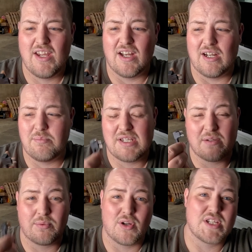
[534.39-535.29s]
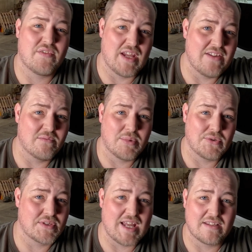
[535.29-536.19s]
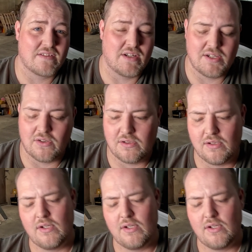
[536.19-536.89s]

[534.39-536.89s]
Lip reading: I'd be surprised if it even pulls that to turn it on.